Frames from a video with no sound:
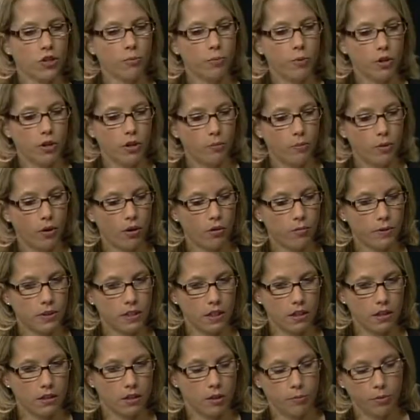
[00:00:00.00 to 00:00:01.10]
you put the bulbs
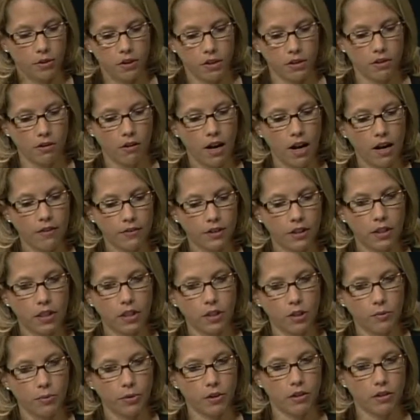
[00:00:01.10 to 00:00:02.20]
in. You put mm-hmm. the gravel in.
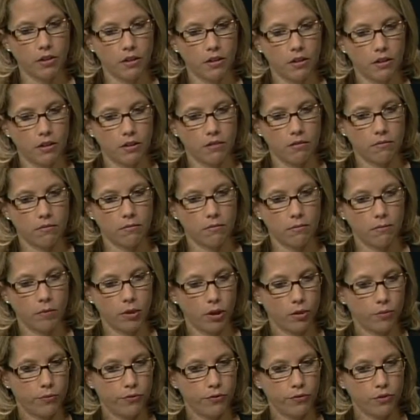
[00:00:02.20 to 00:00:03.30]
You put the
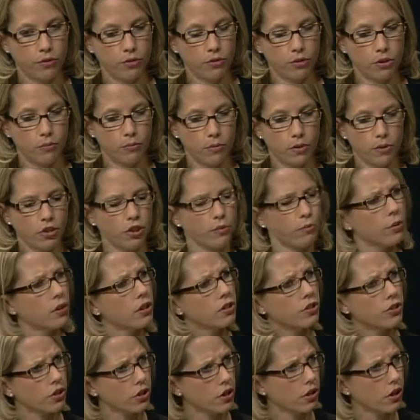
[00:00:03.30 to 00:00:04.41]
bulb food. You, do you
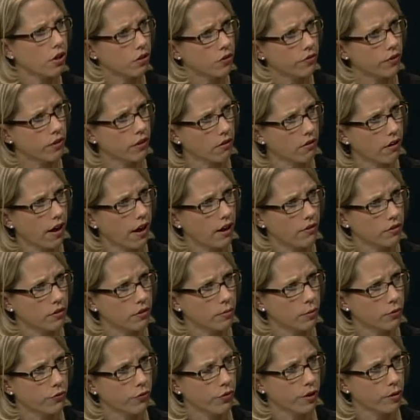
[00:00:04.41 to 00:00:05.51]
put dirt over the gravel
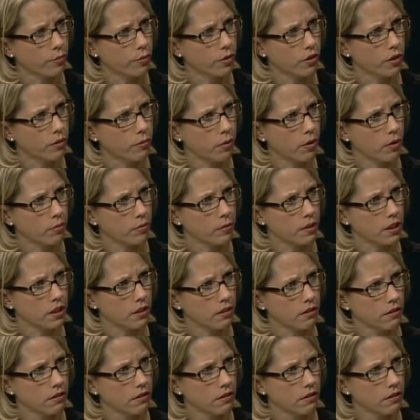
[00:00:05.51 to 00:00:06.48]
before you put the bulbs in?